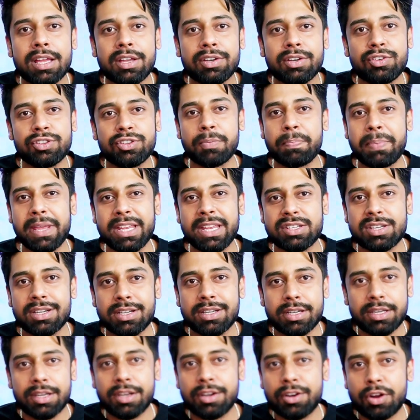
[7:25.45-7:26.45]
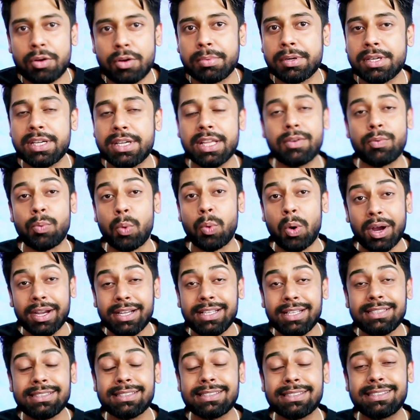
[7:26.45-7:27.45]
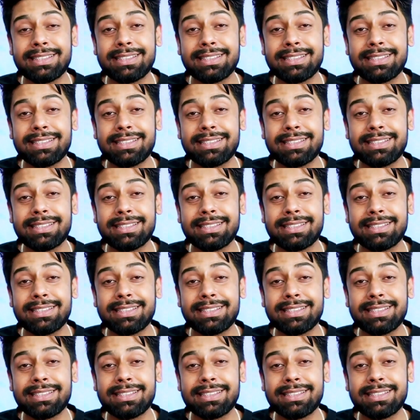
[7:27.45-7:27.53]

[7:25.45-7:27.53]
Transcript: to the patient in a robotic voice.